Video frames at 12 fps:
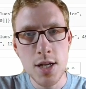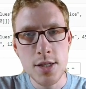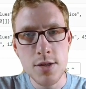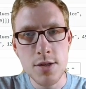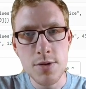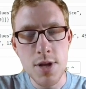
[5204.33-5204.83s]

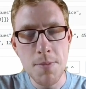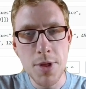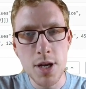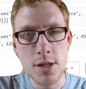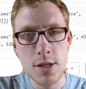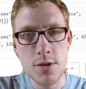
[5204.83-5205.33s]
So
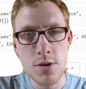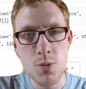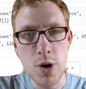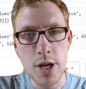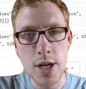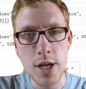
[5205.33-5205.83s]
something is not
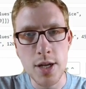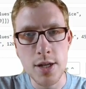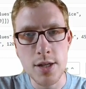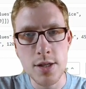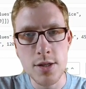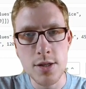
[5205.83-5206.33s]
working.
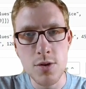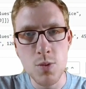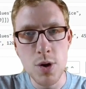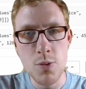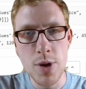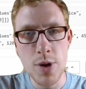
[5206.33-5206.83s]
So
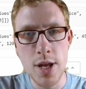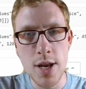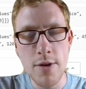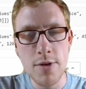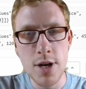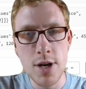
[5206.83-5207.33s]
what we
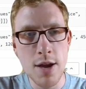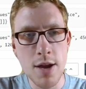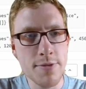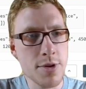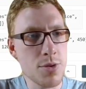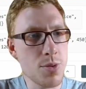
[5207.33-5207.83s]
definitely
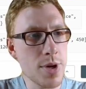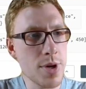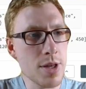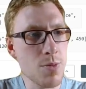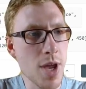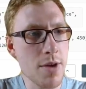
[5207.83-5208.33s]
have to do
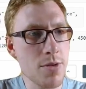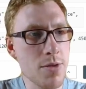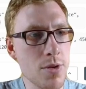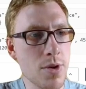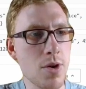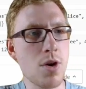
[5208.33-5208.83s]
is we have
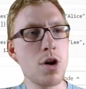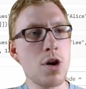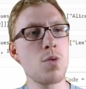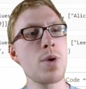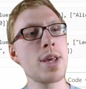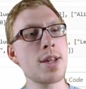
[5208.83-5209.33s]
to
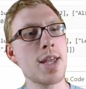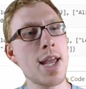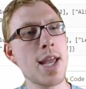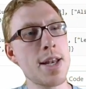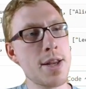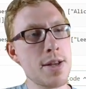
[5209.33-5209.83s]
always
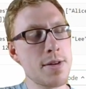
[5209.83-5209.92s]
get